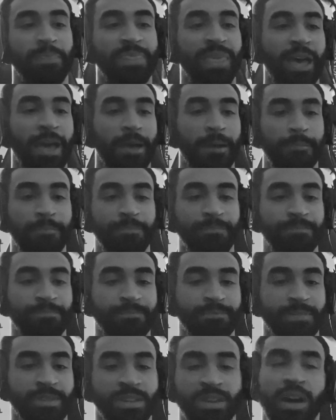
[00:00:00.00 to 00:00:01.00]
that
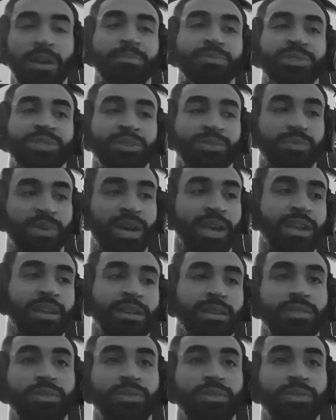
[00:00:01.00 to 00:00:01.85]
comes your way,